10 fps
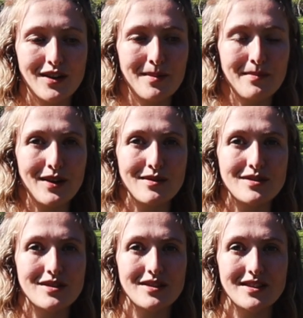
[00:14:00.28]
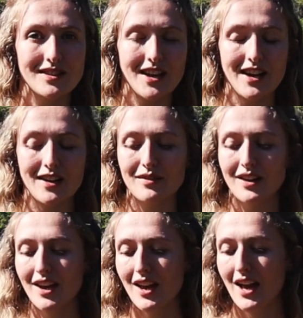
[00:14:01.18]
compost down
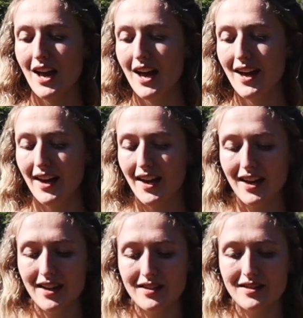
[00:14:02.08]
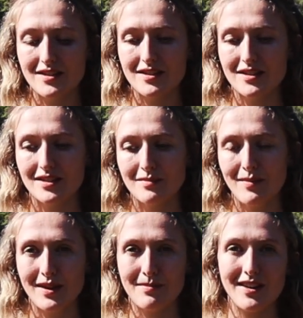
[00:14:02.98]
and
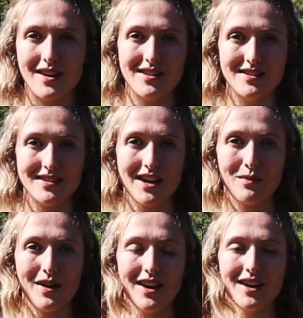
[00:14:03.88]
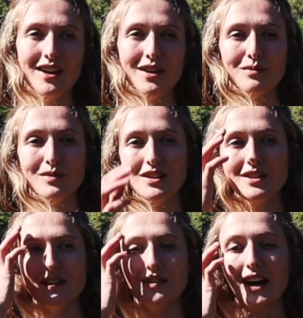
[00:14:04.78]
make my gardens that way. We
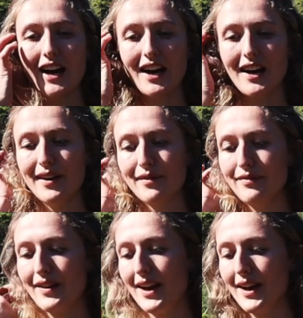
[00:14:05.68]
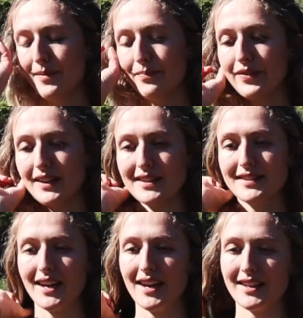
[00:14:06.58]
do have
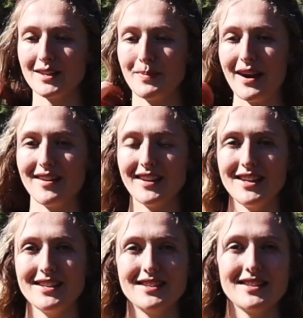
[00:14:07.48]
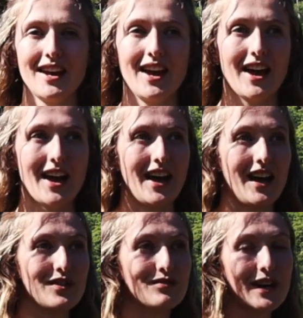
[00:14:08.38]
things like asparagus
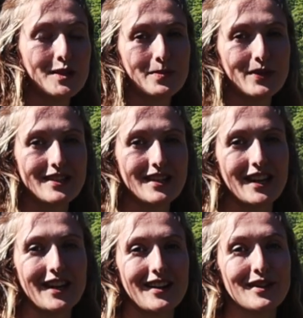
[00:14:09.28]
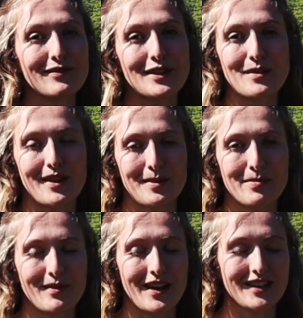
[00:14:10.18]
and raspberries here and a few other
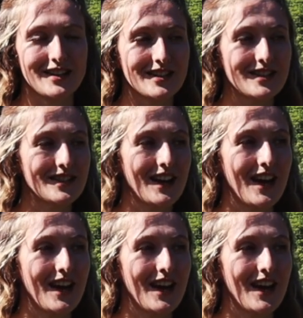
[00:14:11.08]
perennials,